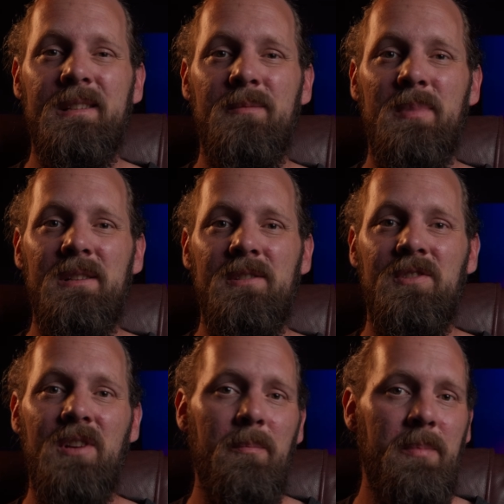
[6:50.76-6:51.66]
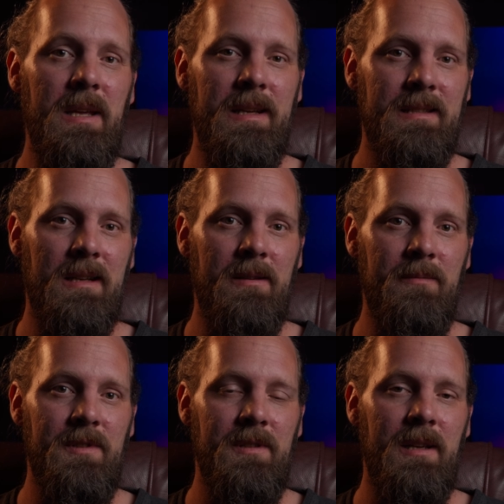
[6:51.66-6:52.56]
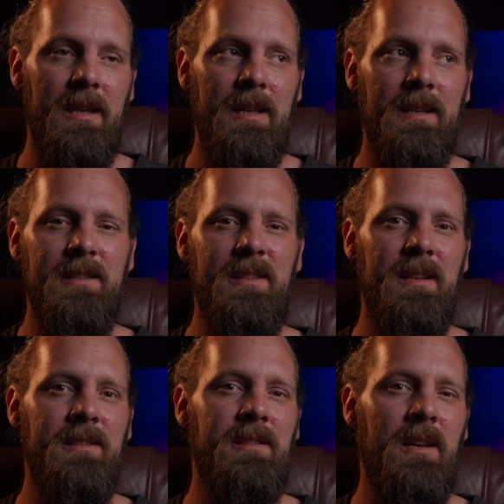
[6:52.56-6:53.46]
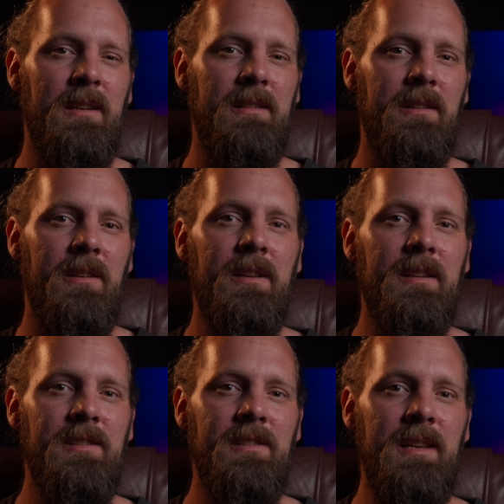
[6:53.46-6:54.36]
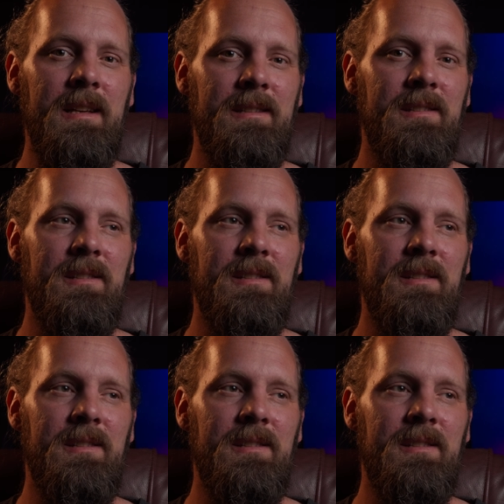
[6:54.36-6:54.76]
is a bit jumpy at times, in a sense that you can see it